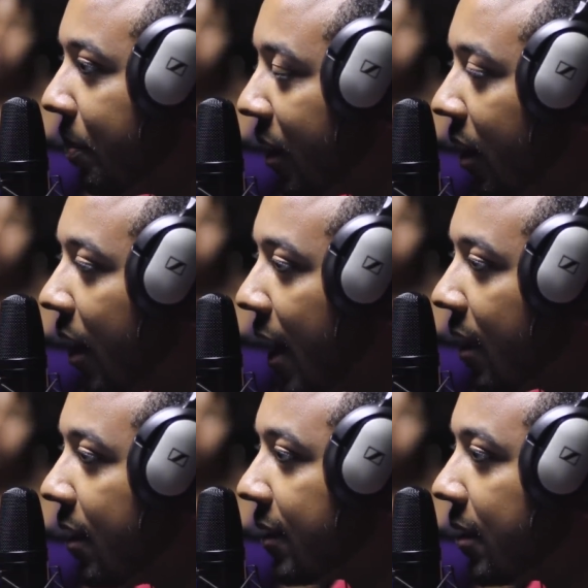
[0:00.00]
But they're
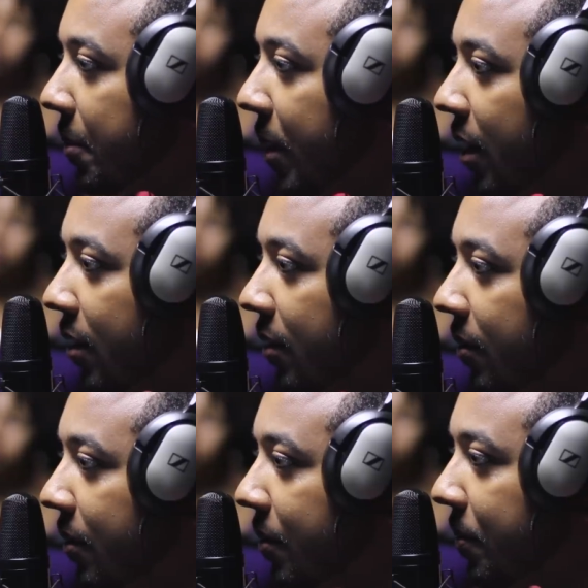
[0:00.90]
atheists in the making.
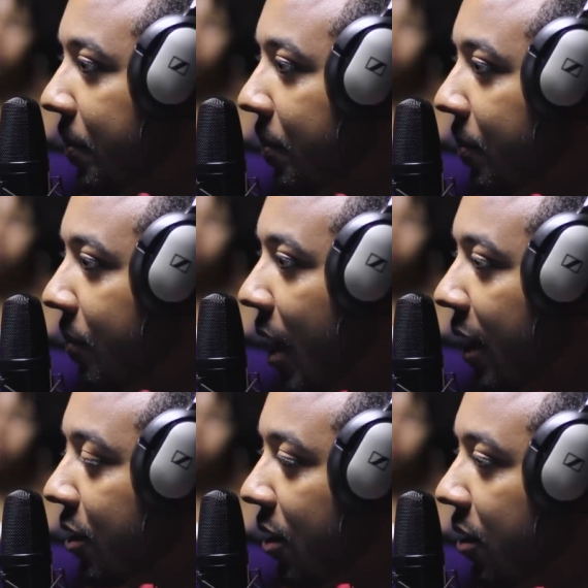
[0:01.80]
Wow. And
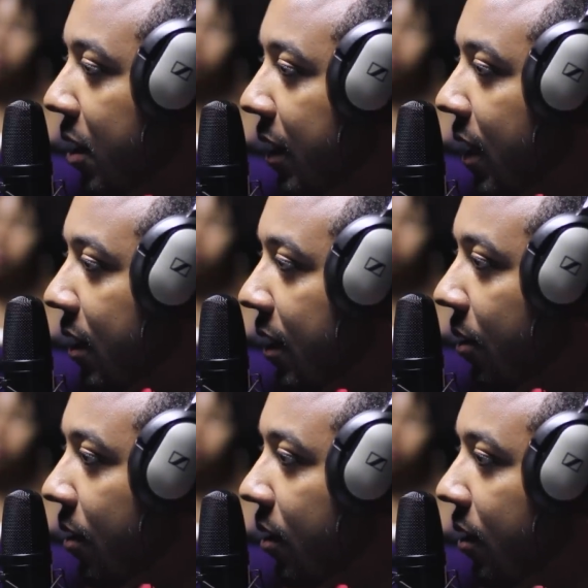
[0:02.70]
there's certain things I
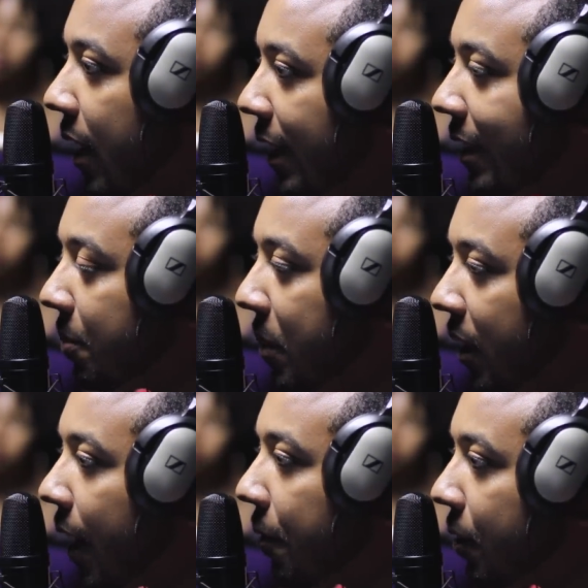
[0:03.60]
think they need to be
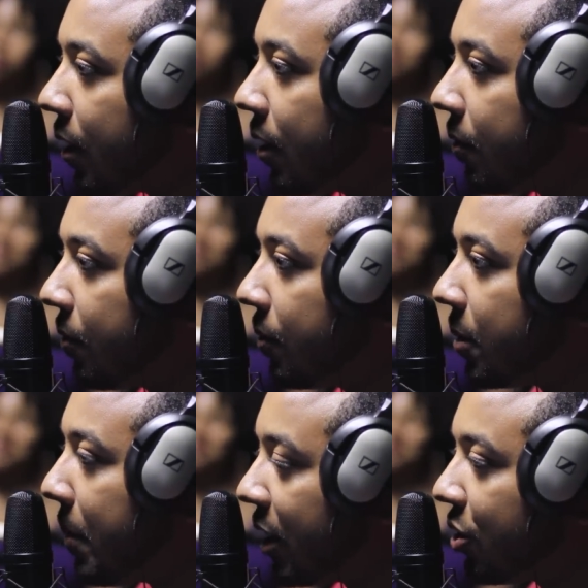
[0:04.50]
careful of to
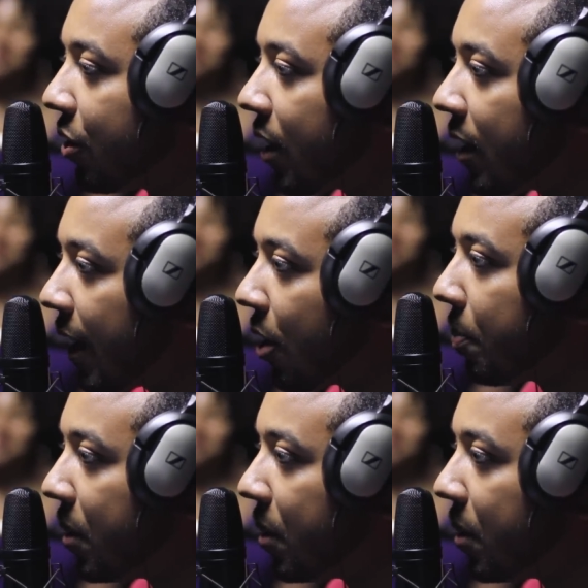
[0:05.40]
make sure that they don't